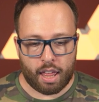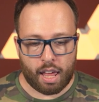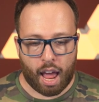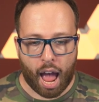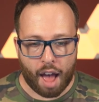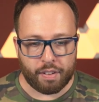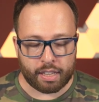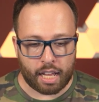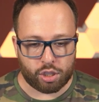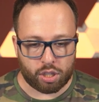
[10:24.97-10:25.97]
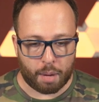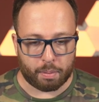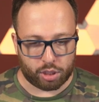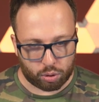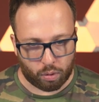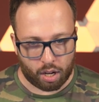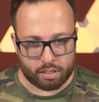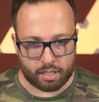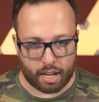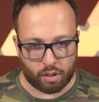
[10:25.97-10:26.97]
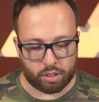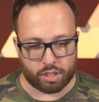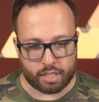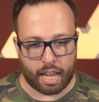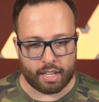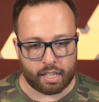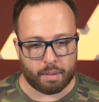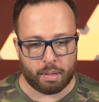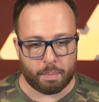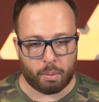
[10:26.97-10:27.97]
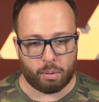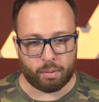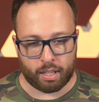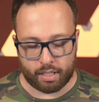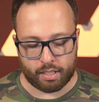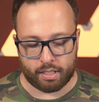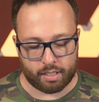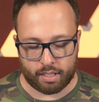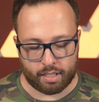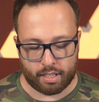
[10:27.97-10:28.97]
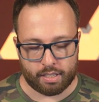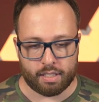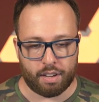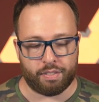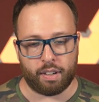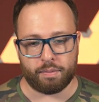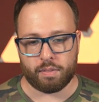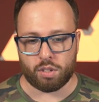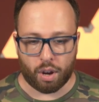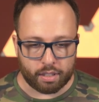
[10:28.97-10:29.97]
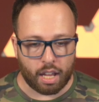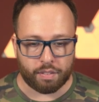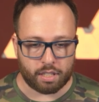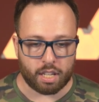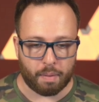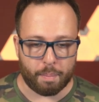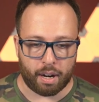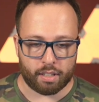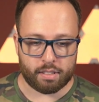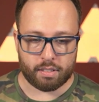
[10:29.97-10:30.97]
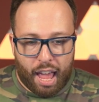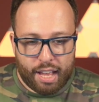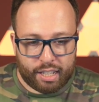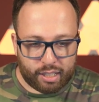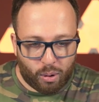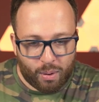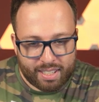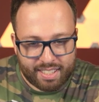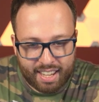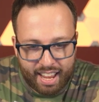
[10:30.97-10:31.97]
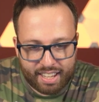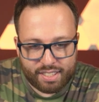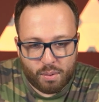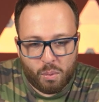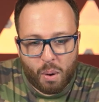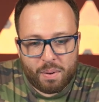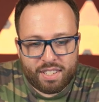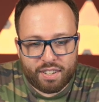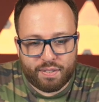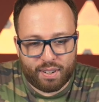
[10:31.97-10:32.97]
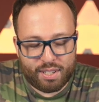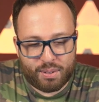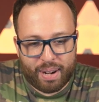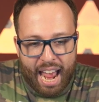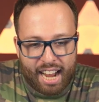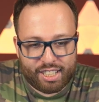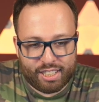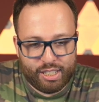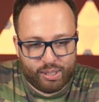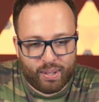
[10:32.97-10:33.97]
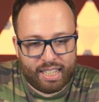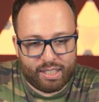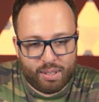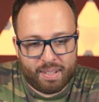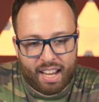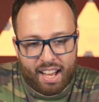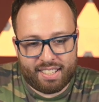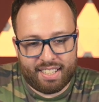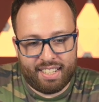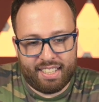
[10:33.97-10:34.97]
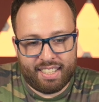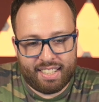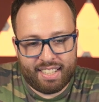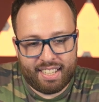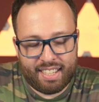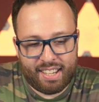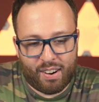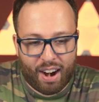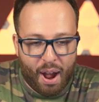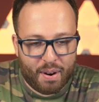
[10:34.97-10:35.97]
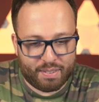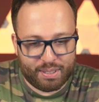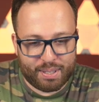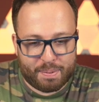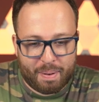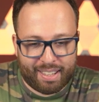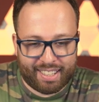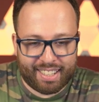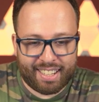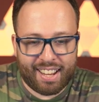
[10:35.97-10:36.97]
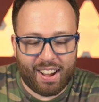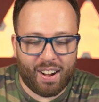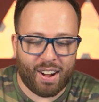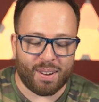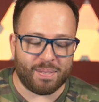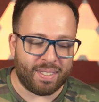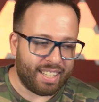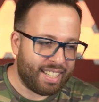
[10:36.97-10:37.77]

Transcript: having that type of trust and understanding in people, it's different. So I'd definitely say my parents. Galore says, what was your first reaction to joining Luminosity, or however you spell it? I'm